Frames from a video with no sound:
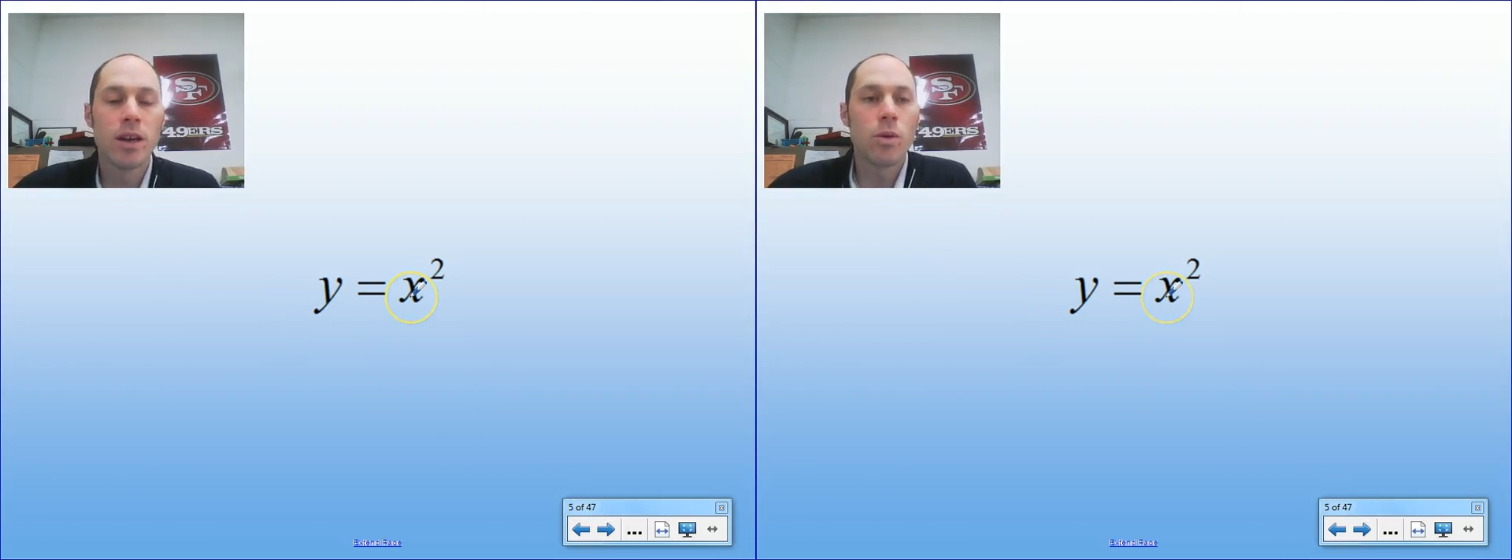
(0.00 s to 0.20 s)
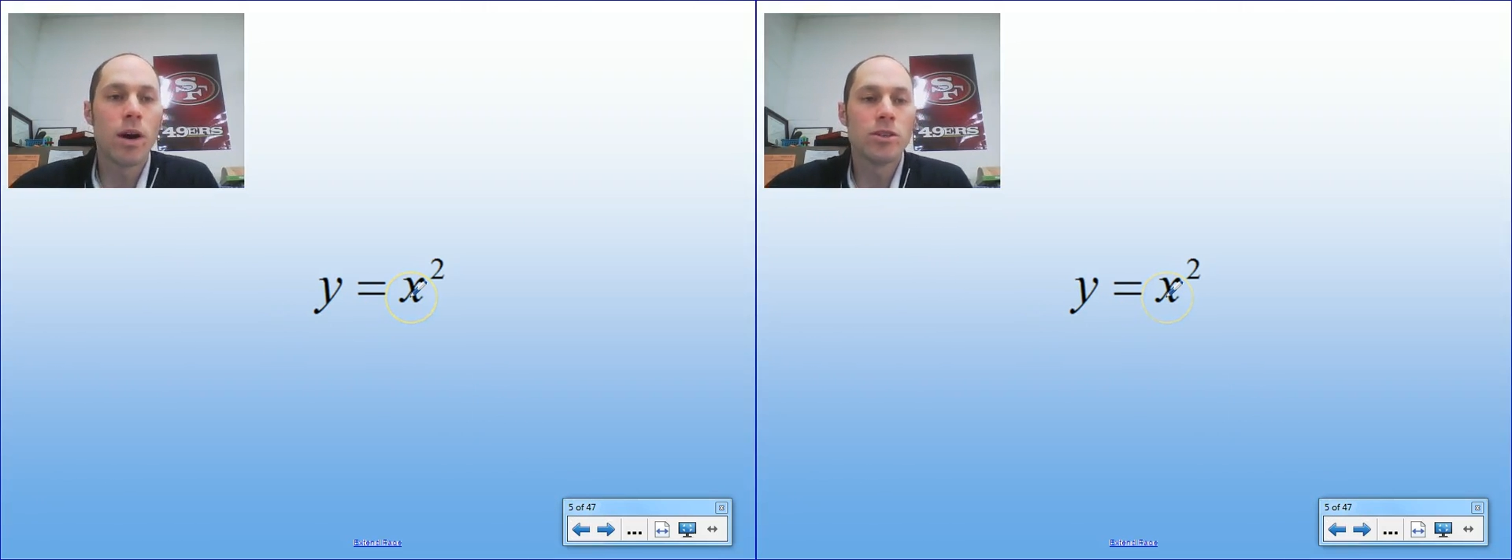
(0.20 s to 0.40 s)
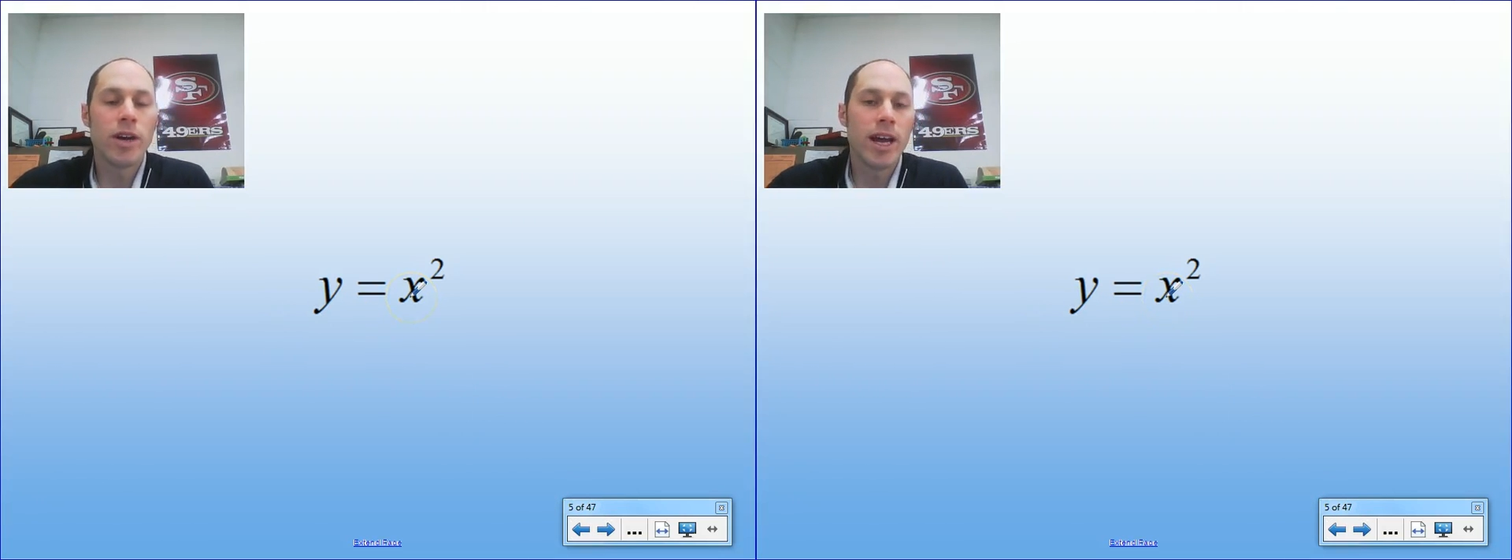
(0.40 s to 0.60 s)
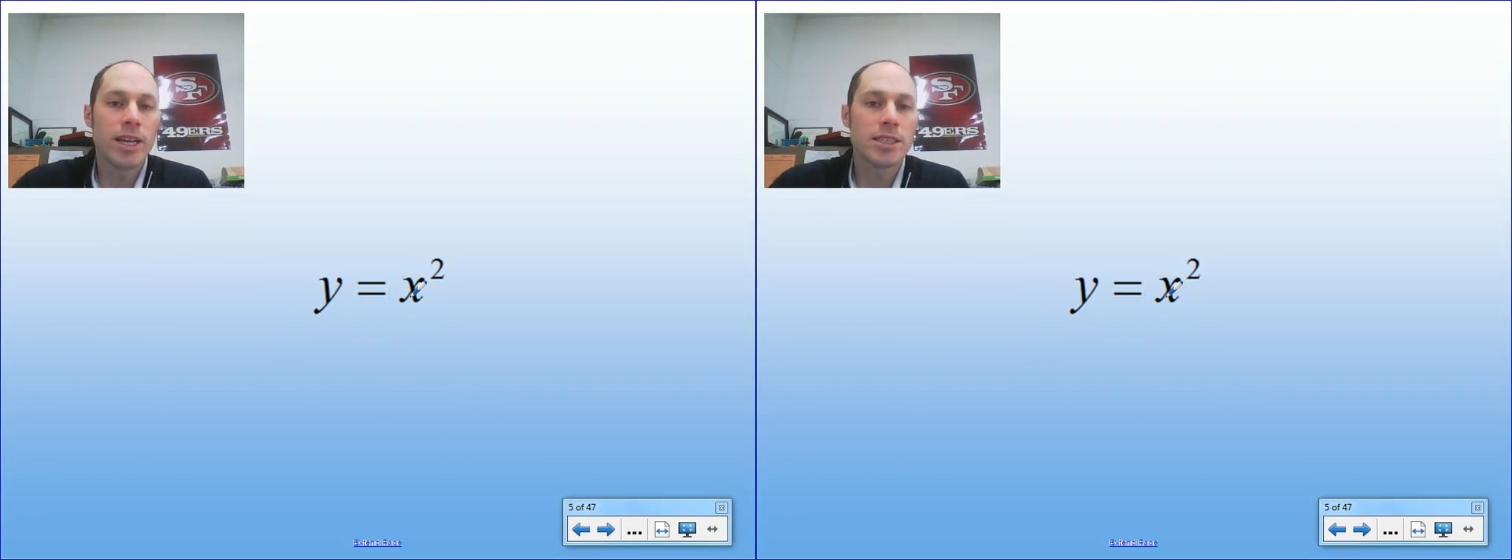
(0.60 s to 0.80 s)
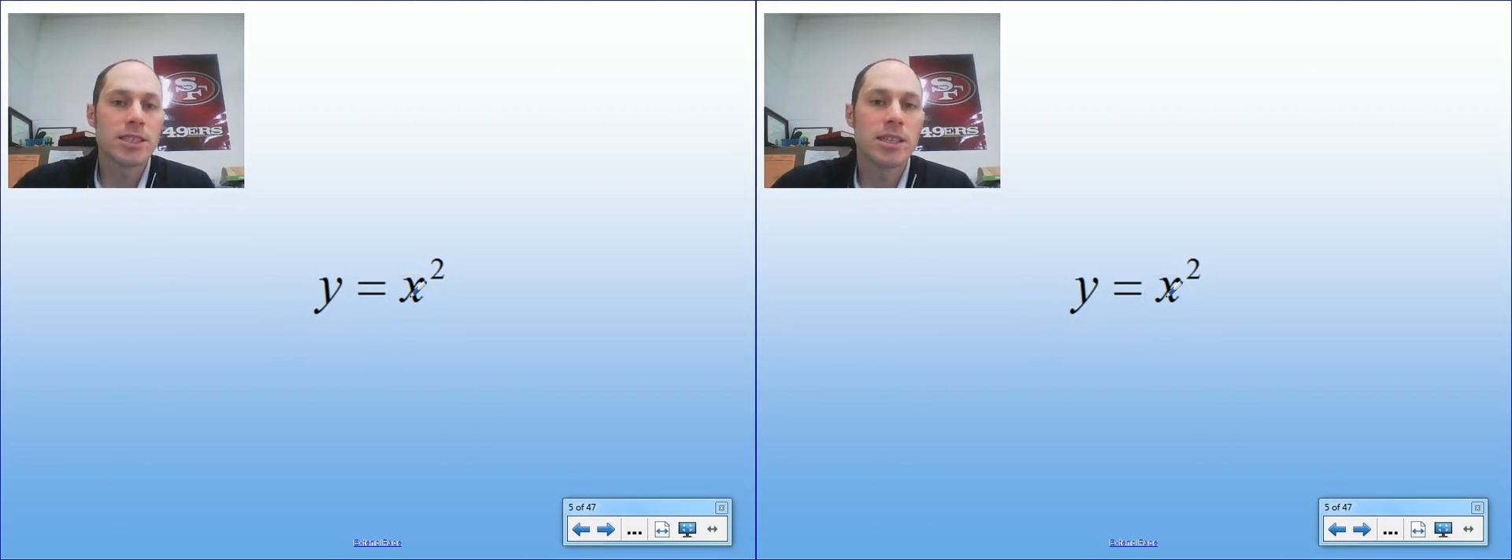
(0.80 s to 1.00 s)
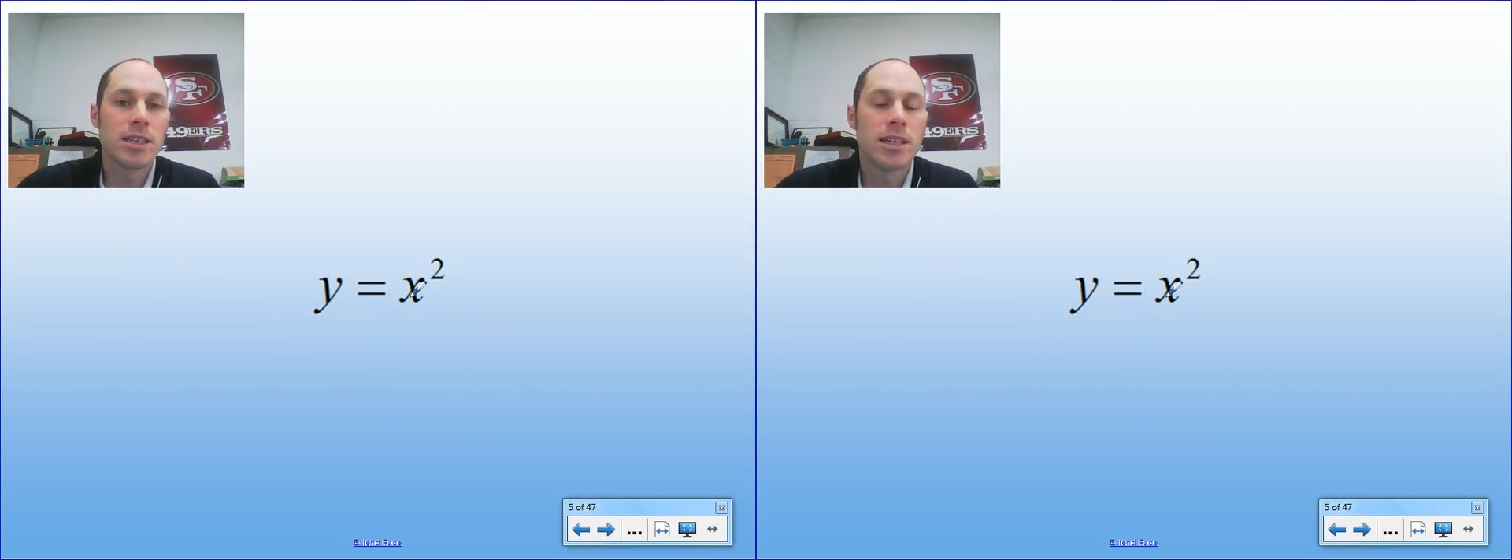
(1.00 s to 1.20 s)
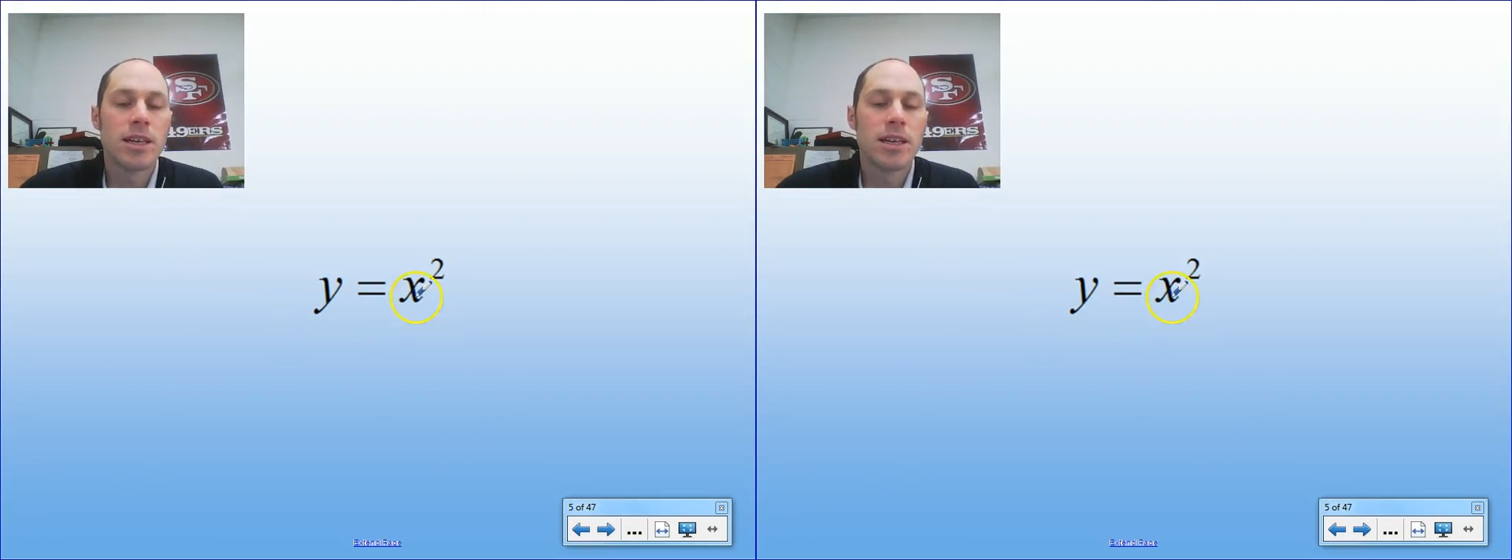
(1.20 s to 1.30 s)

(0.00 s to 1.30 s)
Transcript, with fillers: quadratics